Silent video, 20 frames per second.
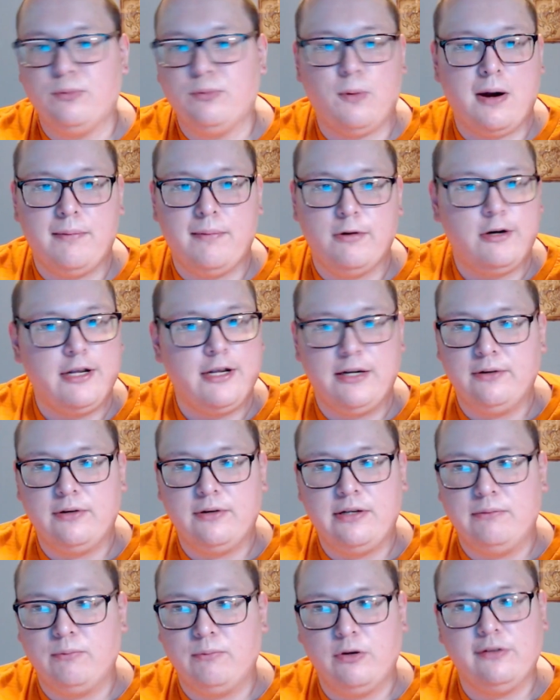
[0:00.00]
Robert
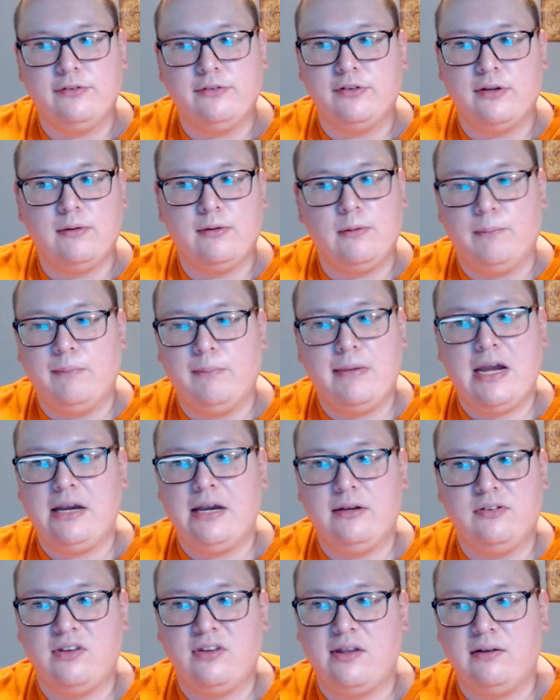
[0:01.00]
Englund was an
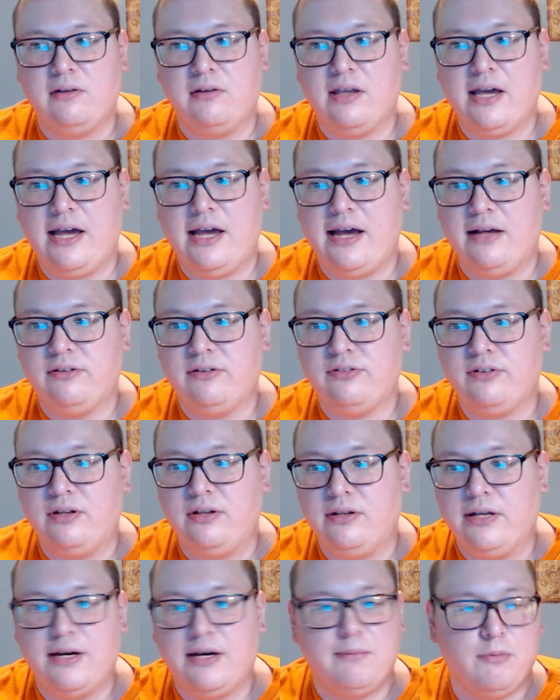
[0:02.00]
amazing cast in
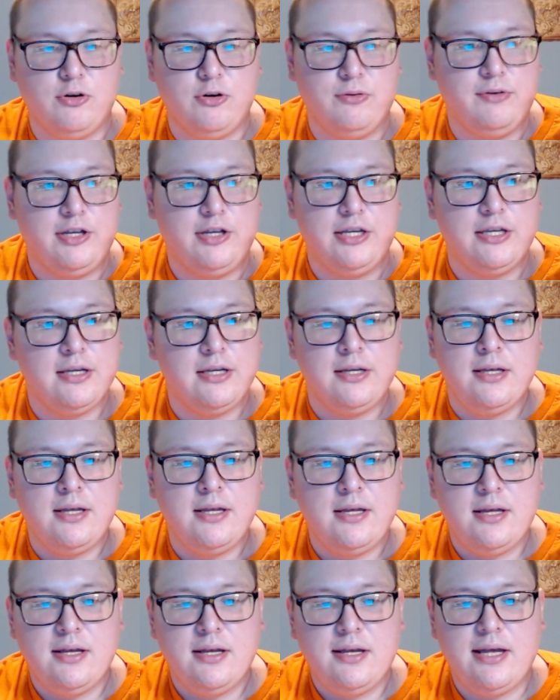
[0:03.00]
that movie,
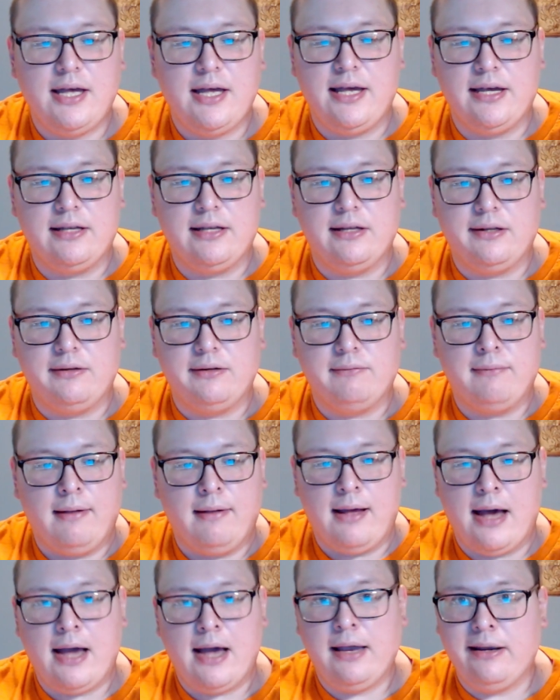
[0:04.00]
and
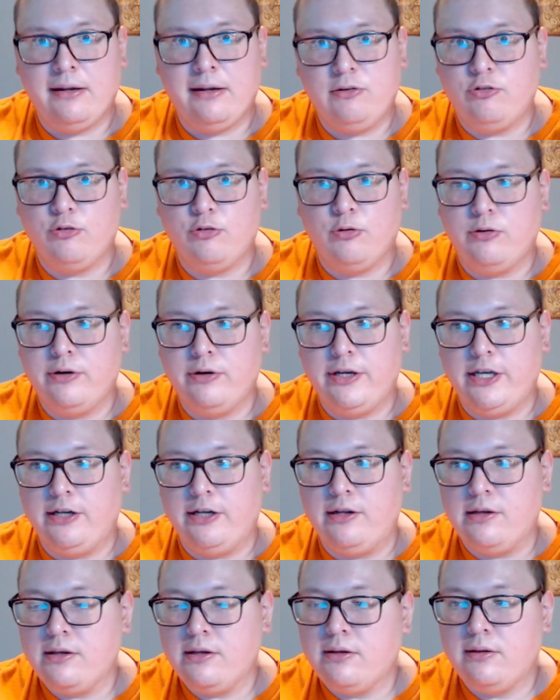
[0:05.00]
I
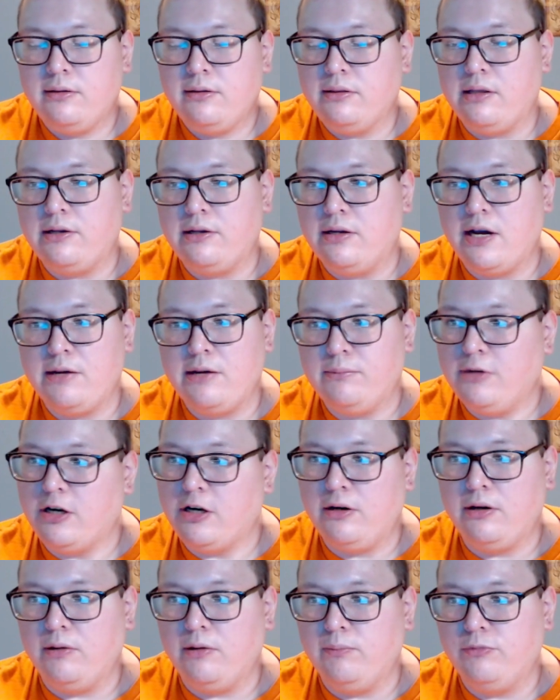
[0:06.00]
enjoyed the Nightmare
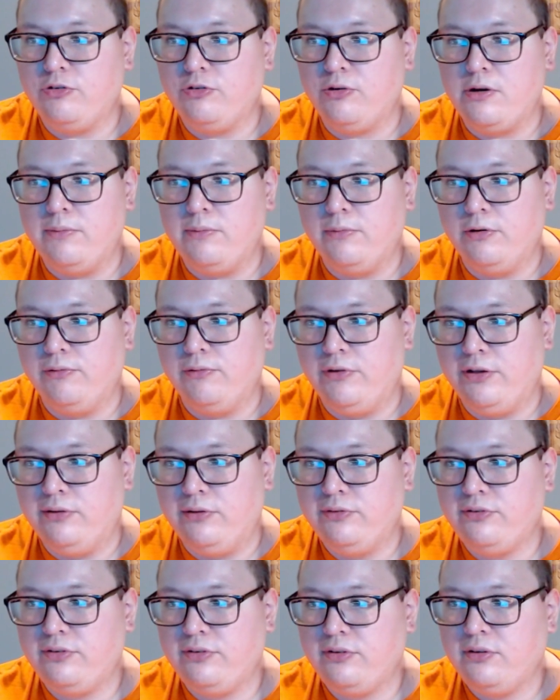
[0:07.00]
on Elm Street
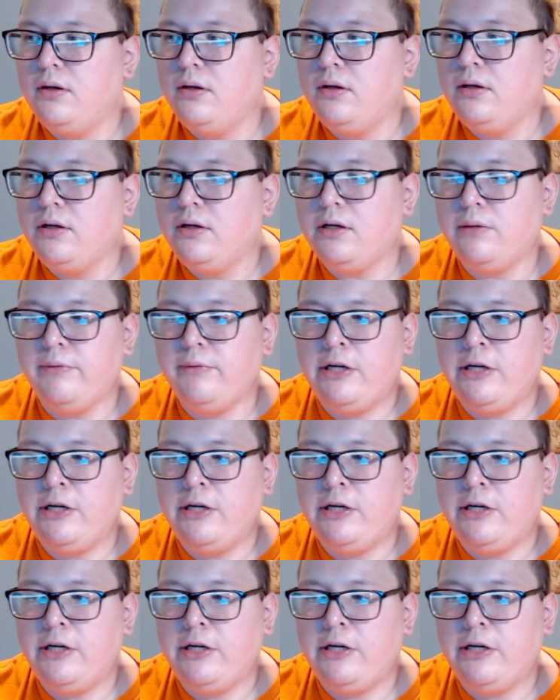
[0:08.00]
movies. Coming